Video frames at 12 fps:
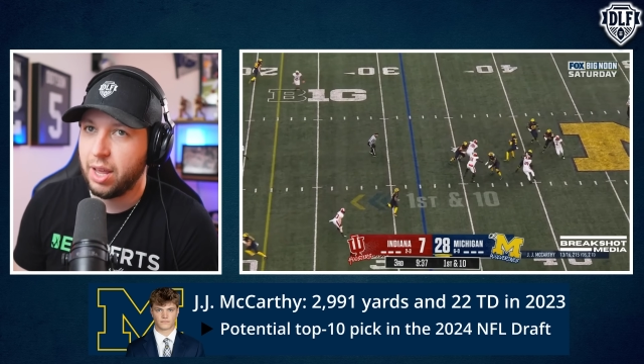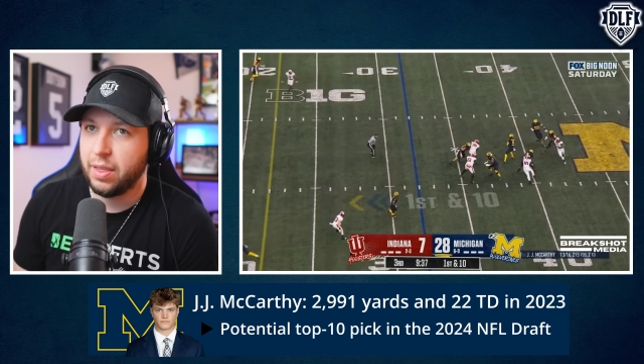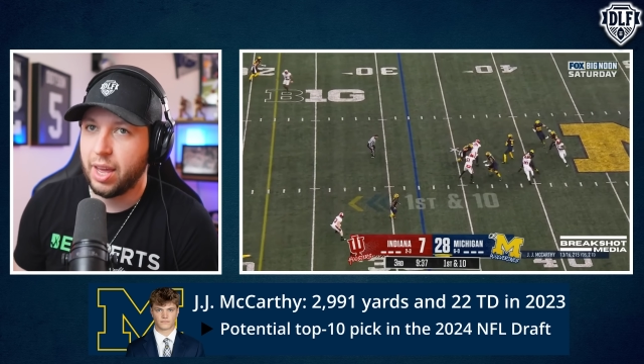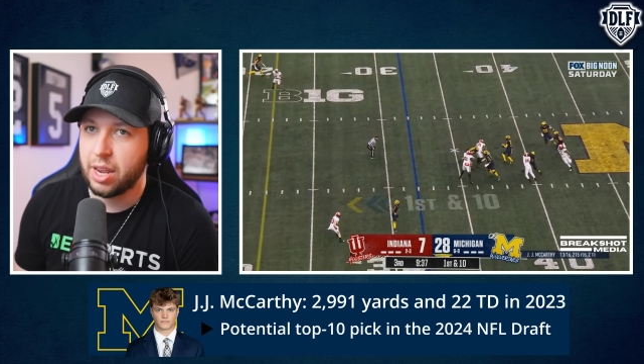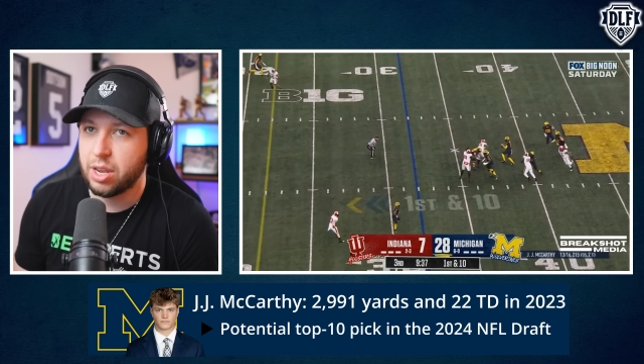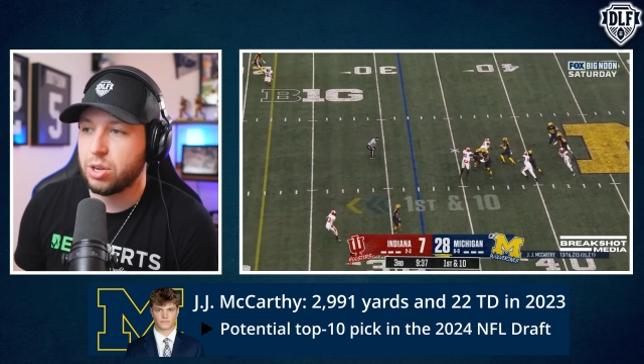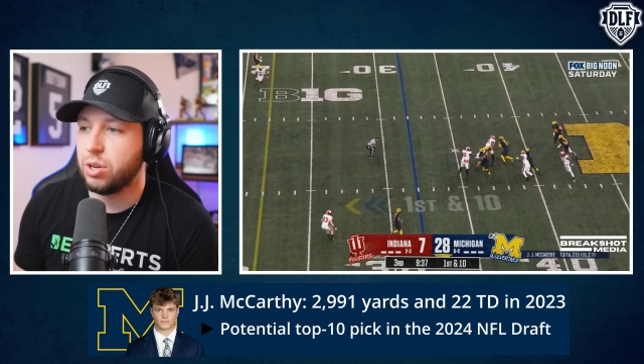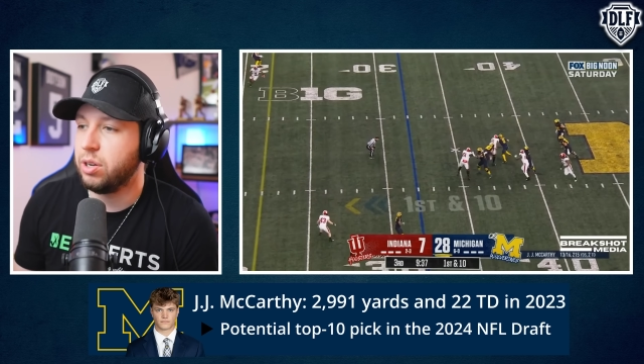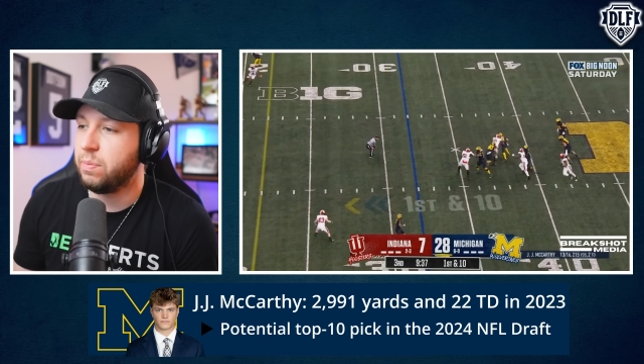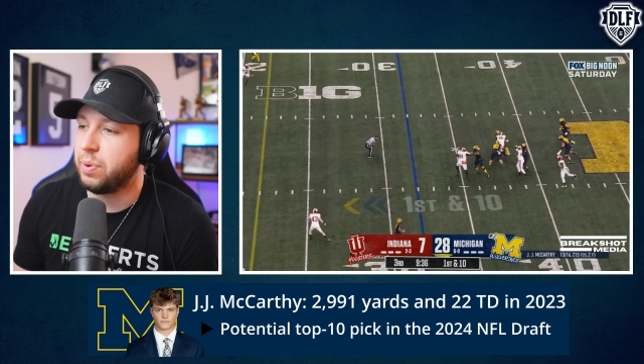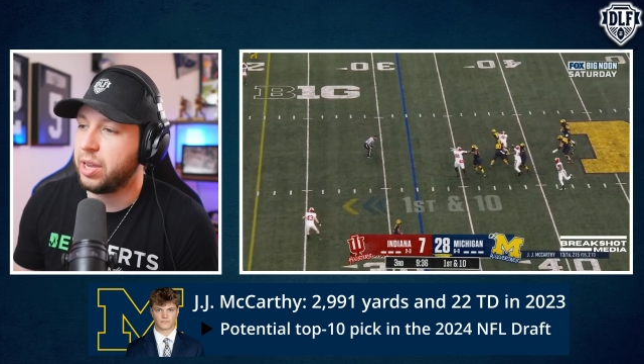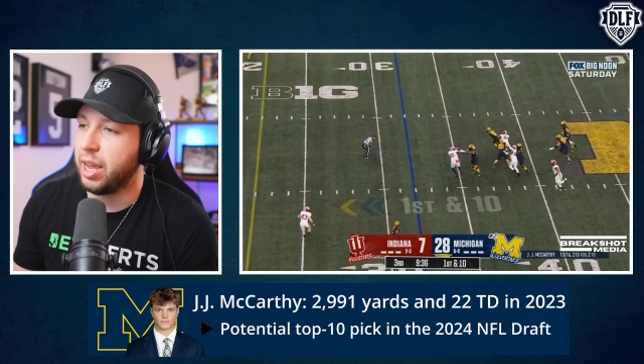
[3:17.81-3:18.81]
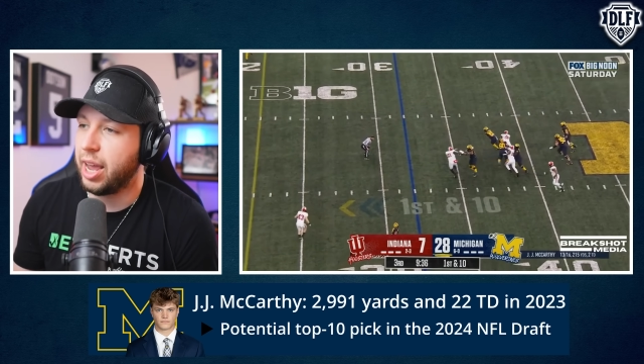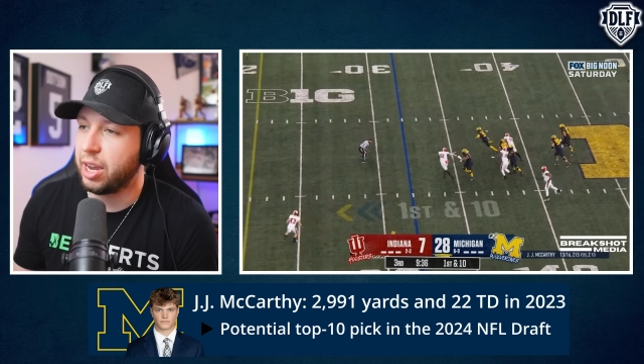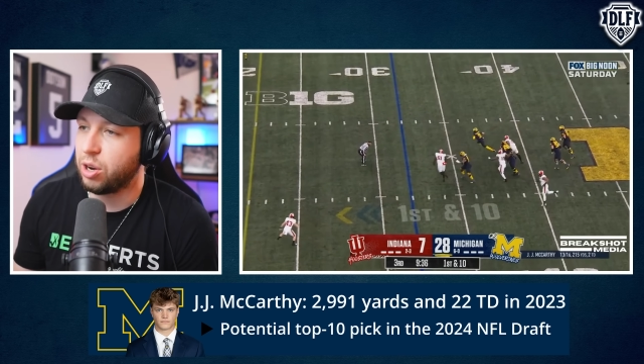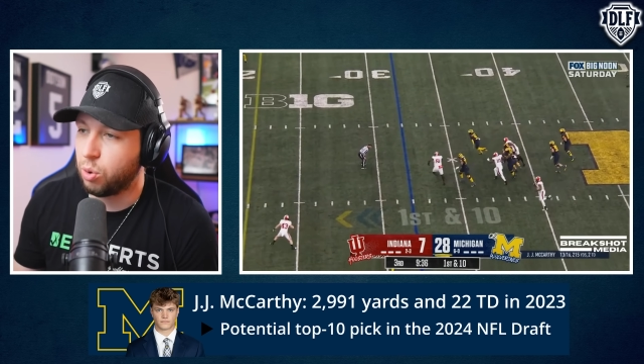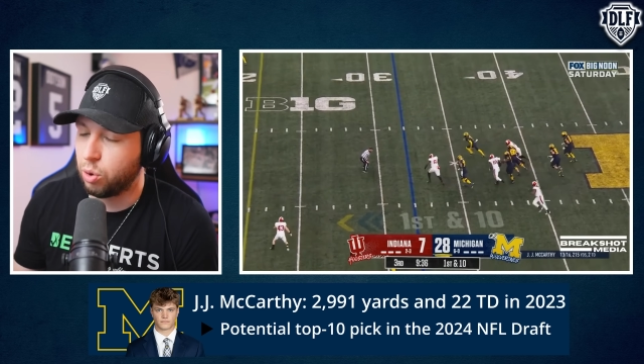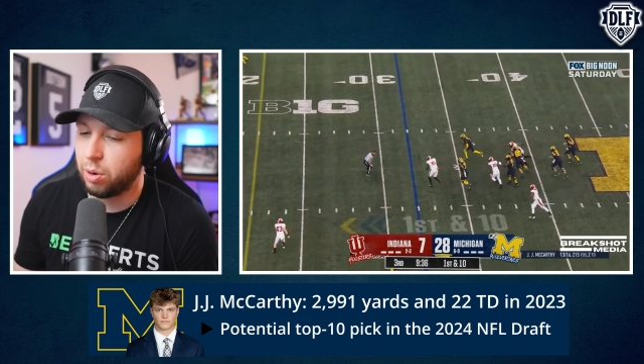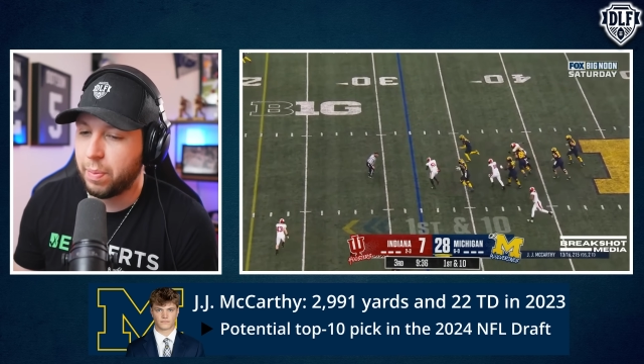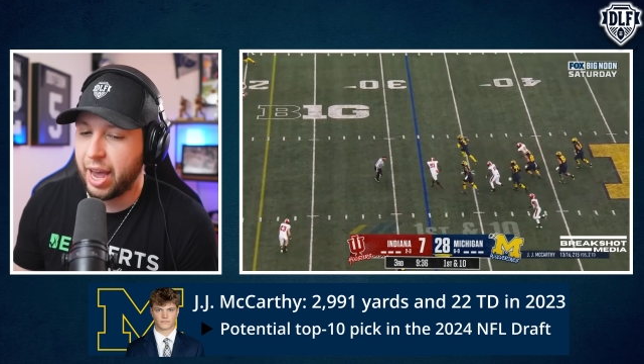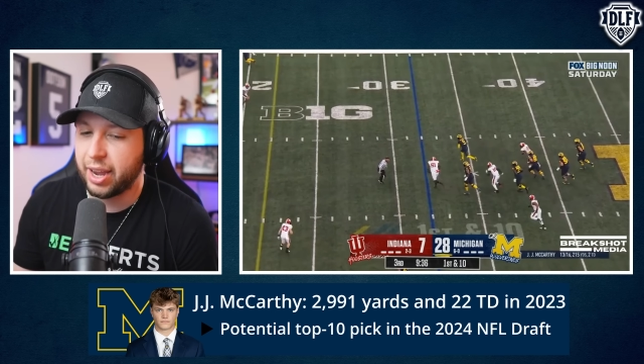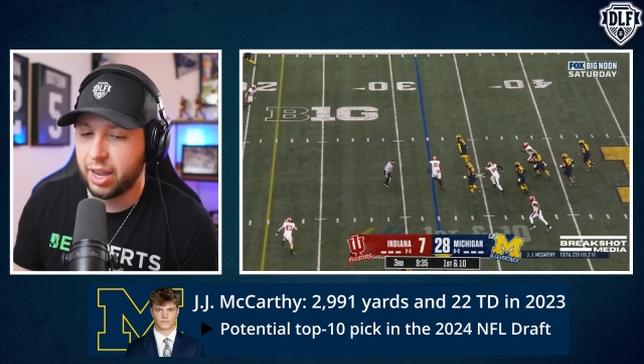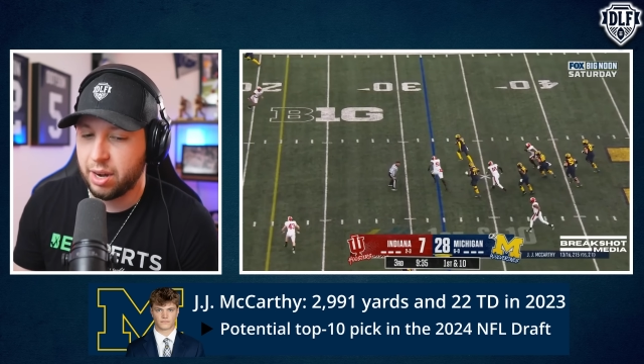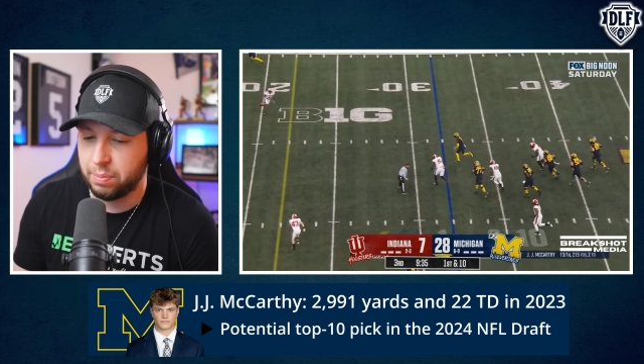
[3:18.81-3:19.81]
that he could be a
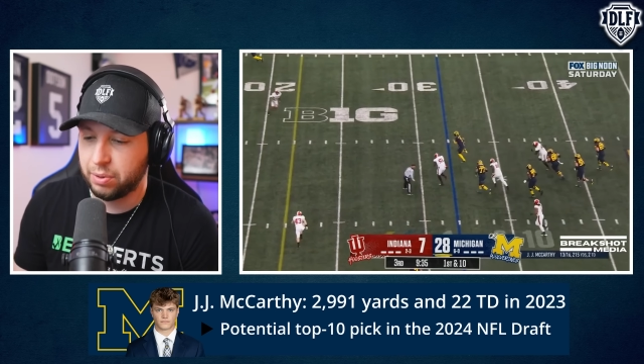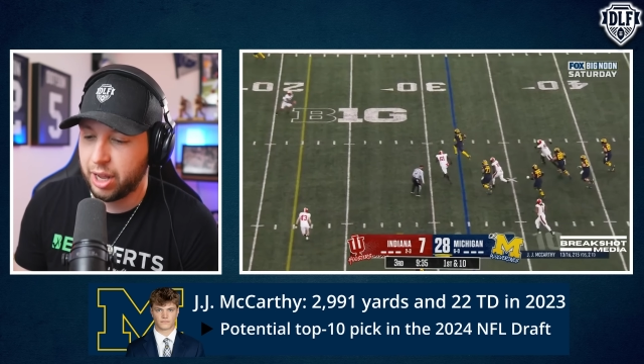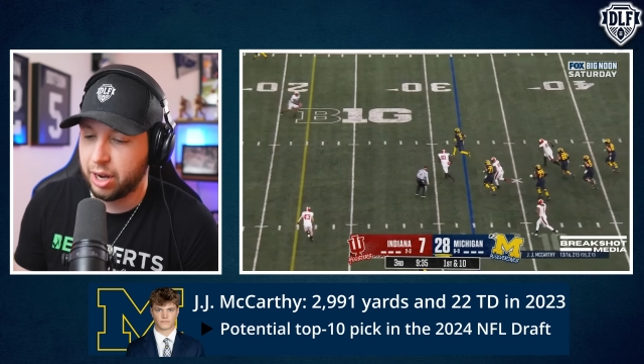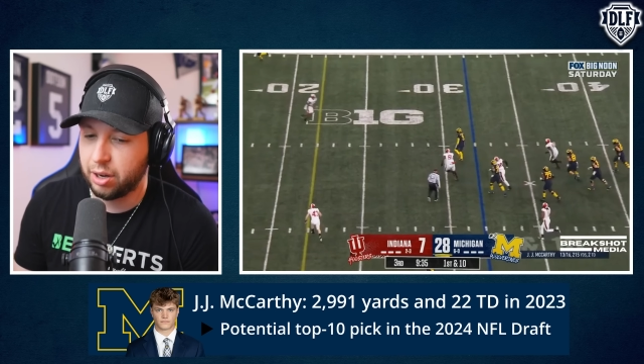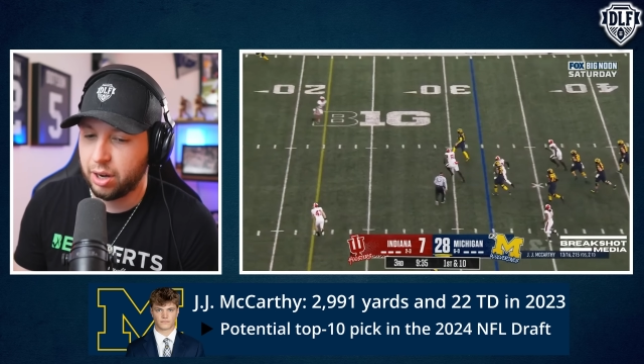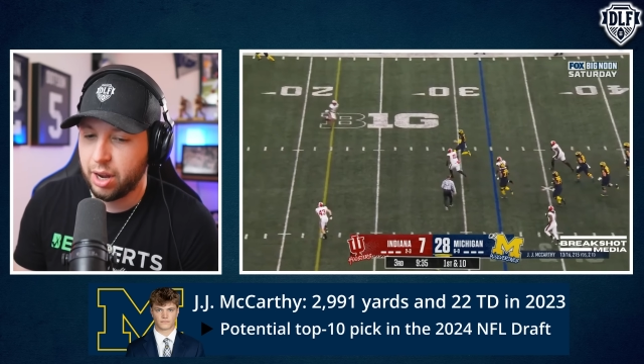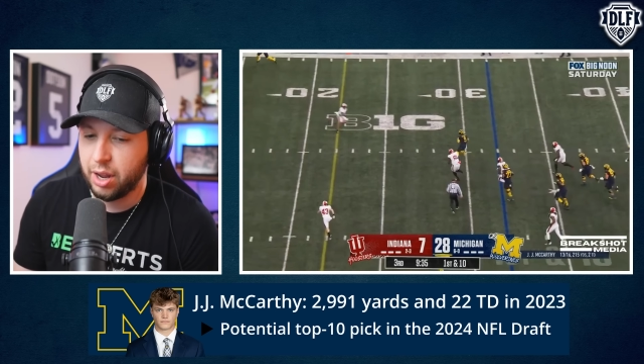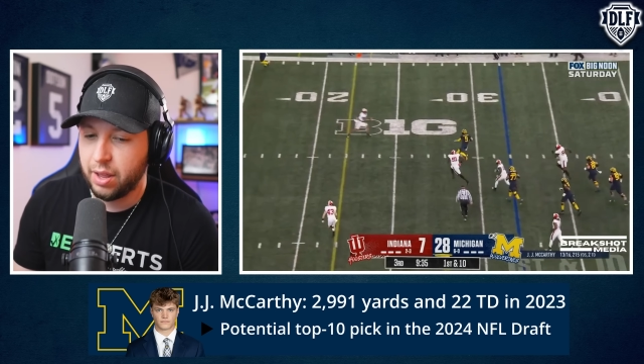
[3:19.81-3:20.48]
quarterback and a player